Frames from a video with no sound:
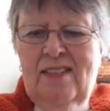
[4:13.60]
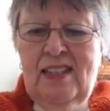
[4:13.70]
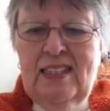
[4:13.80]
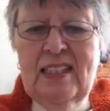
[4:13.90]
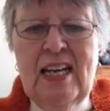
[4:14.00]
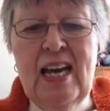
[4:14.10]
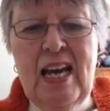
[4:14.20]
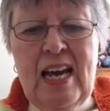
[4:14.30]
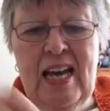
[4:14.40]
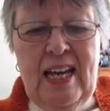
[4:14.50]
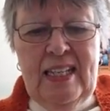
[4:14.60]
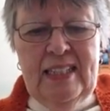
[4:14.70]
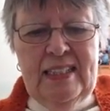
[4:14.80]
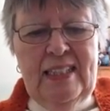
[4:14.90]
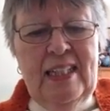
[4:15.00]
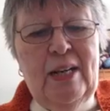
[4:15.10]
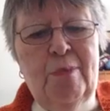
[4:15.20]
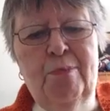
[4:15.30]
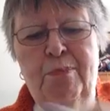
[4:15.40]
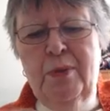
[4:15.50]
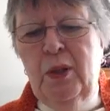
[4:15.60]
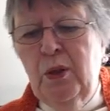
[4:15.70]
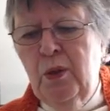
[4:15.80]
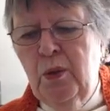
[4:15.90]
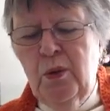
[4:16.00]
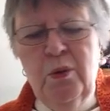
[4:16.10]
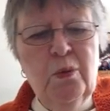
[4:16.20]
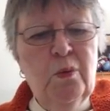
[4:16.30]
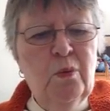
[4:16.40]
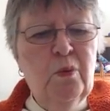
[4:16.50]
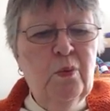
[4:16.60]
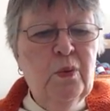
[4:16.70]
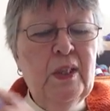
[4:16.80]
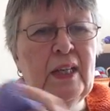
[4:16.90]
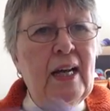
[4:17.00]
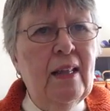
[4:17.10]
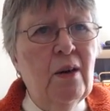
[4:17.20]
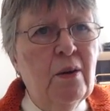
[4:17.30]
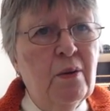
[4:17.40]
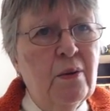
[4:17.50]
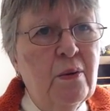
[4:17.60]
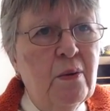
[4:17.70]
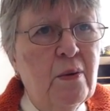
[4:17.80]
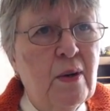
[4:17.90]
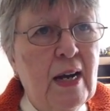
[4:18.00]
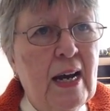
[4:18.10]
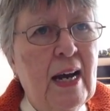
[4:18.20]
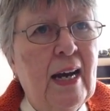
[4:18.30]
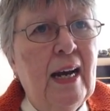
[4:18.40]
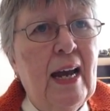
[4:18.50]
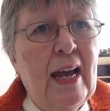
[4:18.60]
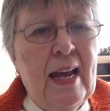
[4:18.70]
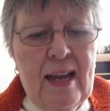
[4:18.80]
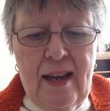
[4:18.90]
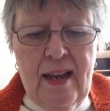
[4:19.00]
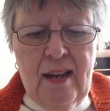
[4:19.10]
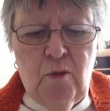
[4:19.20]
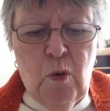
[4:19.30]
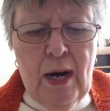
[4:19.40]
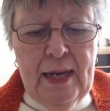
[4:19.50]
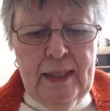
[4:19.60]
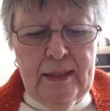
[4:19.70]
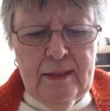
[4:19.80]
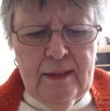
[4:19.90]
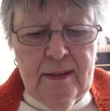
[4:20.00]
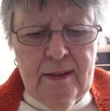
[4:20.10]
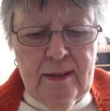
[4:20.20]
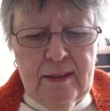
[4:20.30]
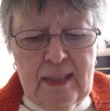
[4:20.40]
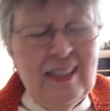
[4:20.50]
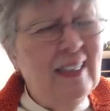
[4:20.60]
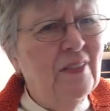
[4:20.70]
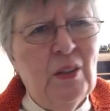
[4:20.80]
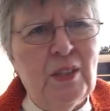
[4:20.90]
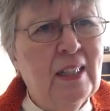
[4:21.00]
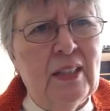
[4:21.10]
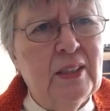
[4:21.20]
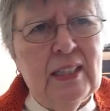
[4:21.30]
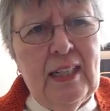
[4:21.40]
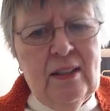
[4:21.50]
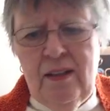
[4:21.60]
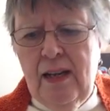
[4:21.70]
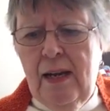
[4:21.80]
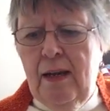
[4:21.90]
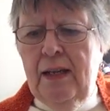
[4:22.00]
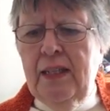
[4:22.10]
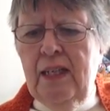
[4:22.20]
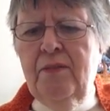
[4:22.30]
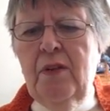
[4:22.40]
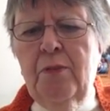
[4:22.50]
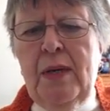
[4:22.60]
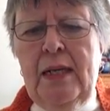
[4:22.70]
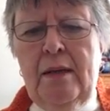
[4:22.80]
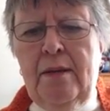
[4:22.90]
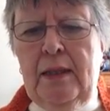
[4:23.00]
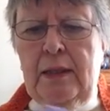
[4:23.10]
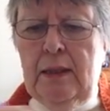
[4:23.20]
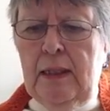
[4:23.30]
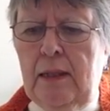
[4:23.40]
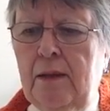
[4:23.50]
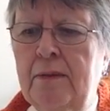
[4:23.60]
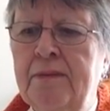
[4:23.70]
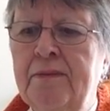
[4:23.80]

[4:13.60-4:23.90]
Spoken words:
these is blue, yellow, and white. I love those colors together. And yet I've never made anything that color.